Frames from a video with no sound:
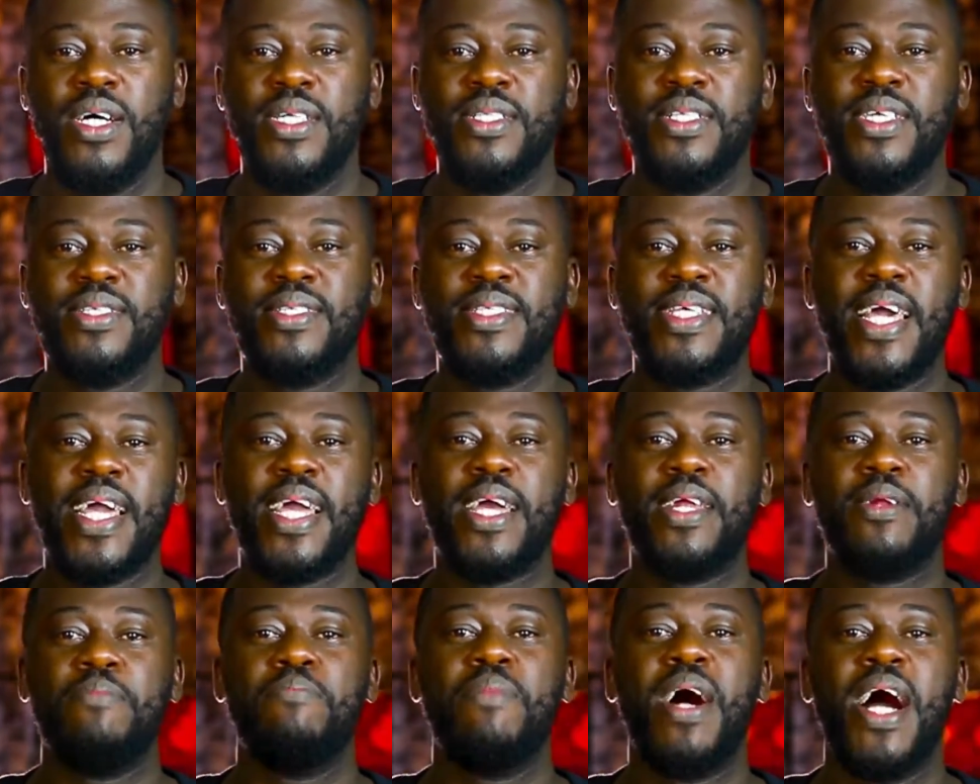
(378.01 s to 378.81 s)
The
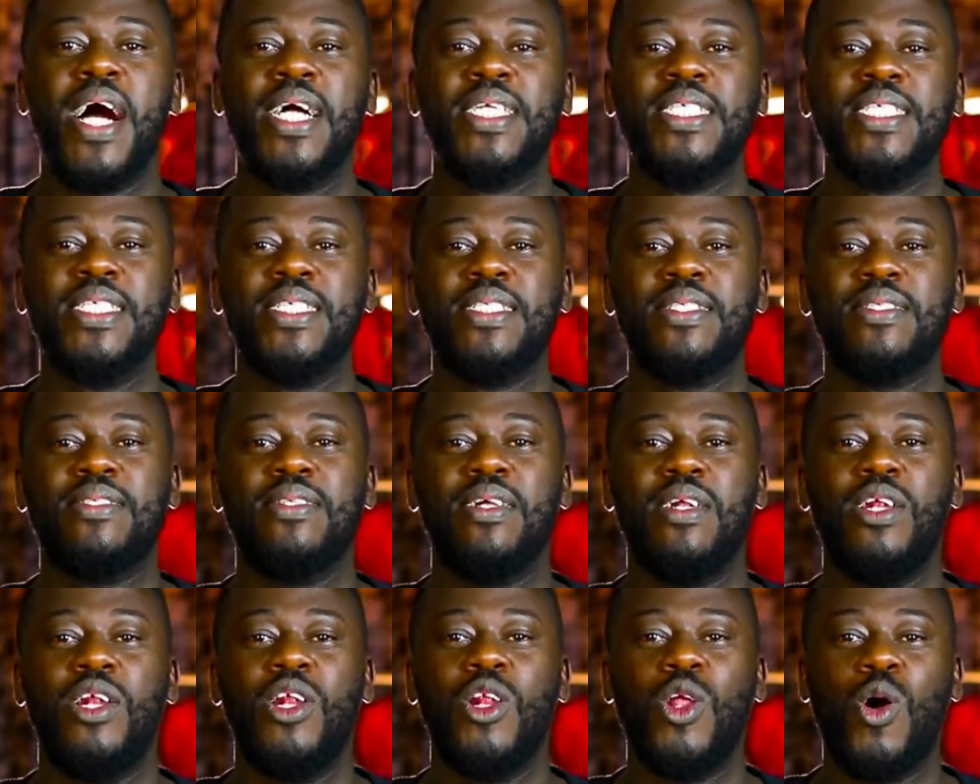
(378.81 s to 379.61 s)
second man is
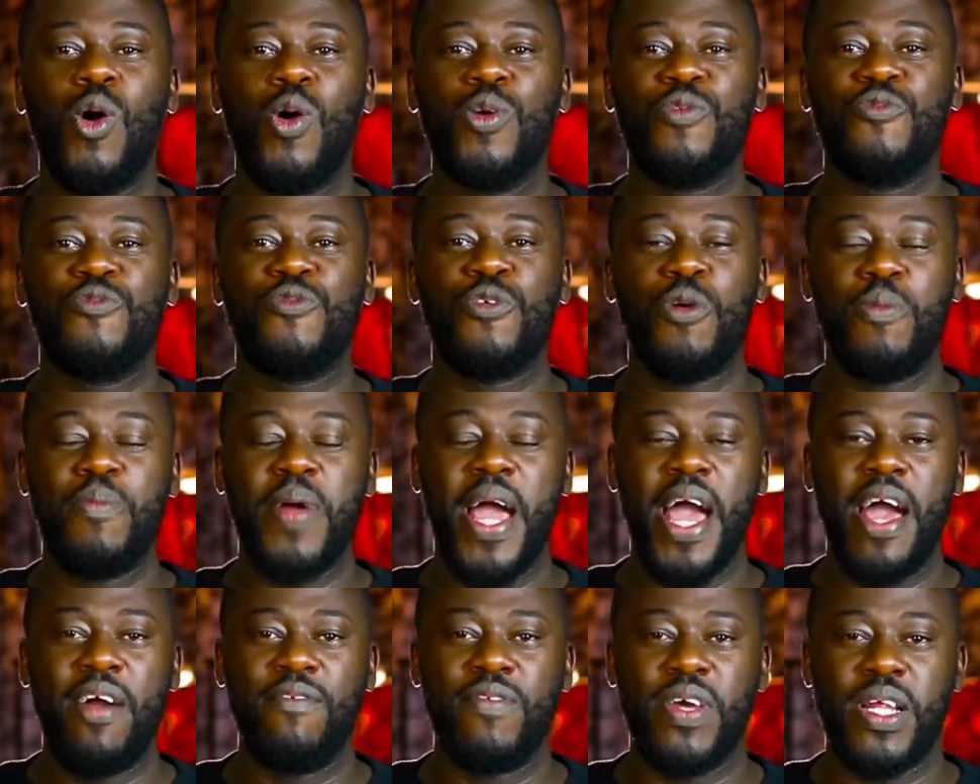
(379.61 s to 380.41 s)
the Lord from
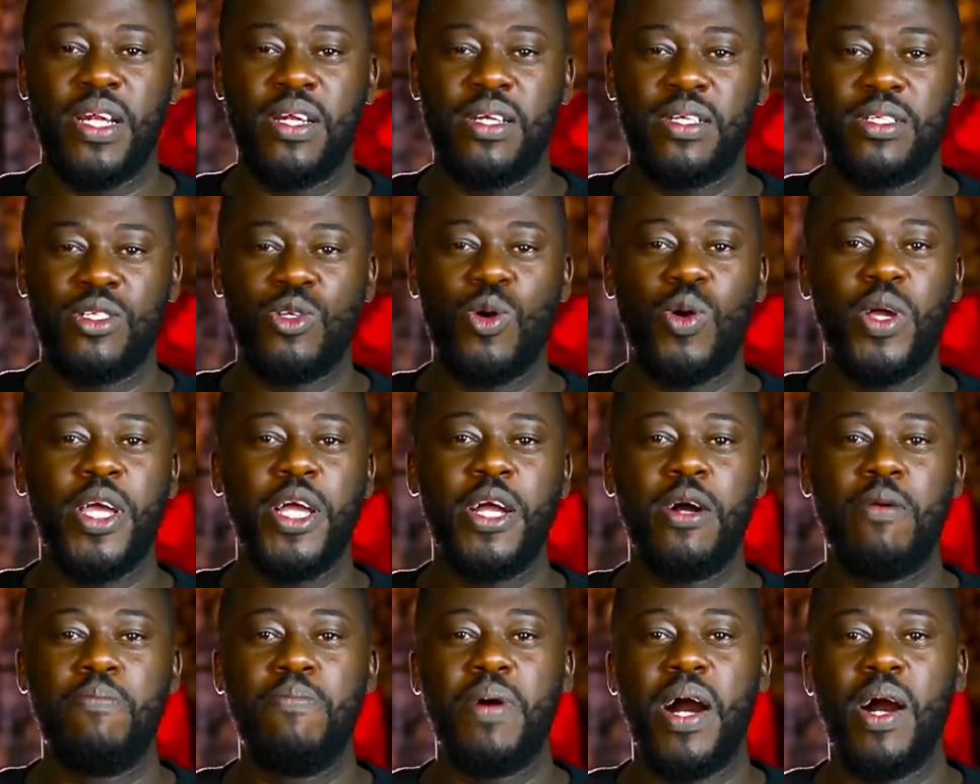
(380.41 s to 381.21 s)
heaven,
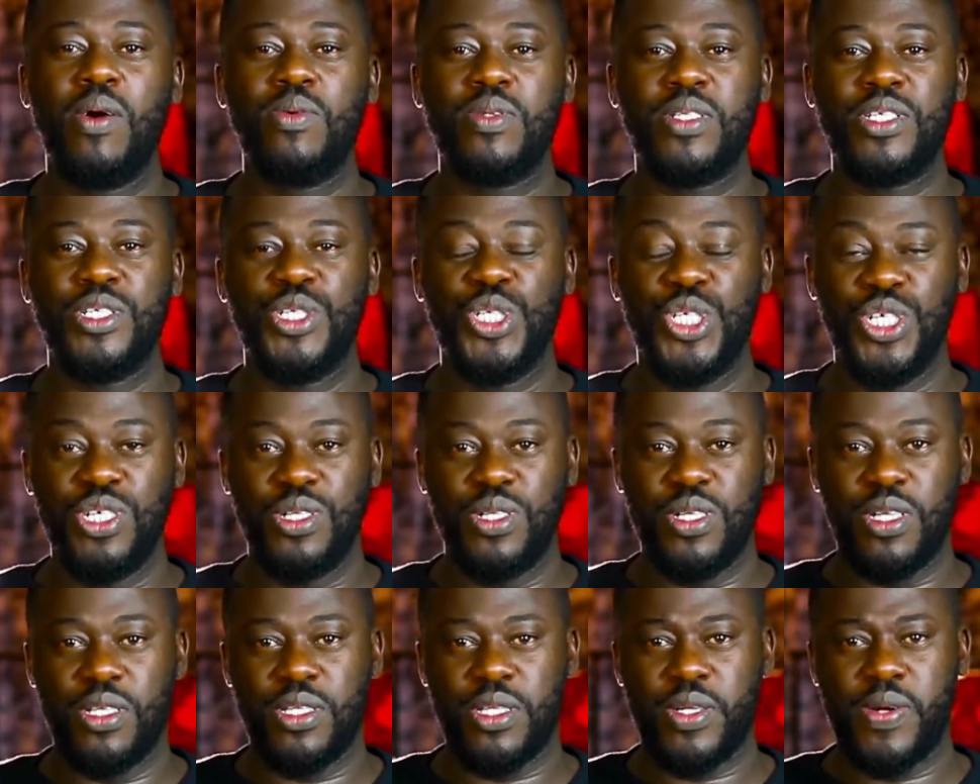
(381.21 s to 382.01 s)
talking about
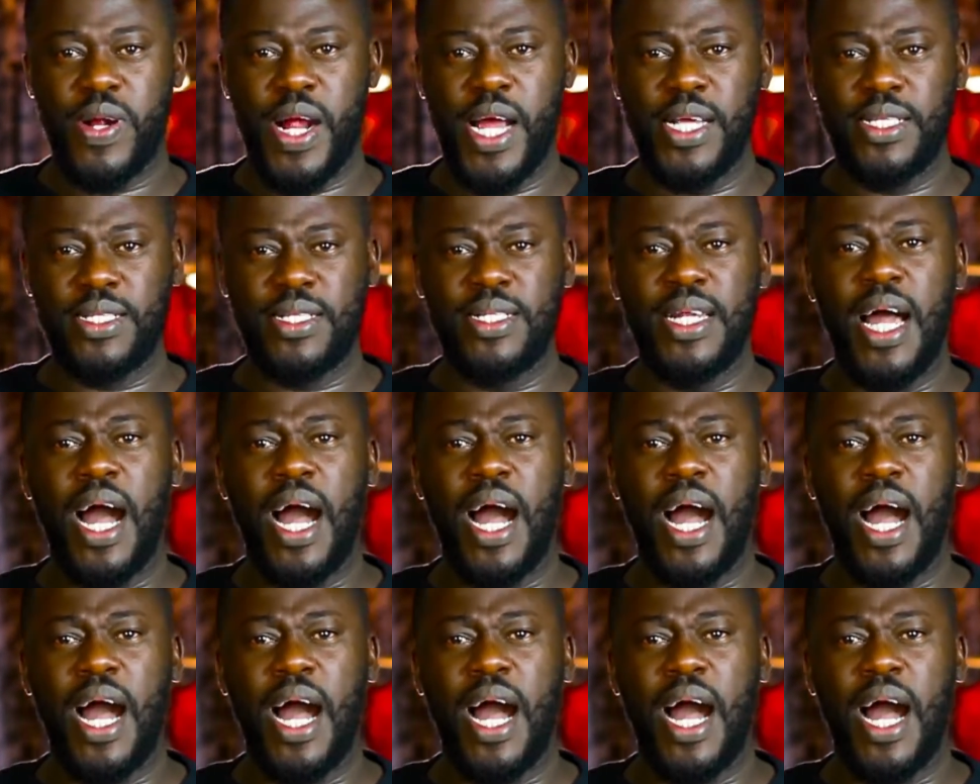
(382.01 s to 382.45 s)
Jesus Christ.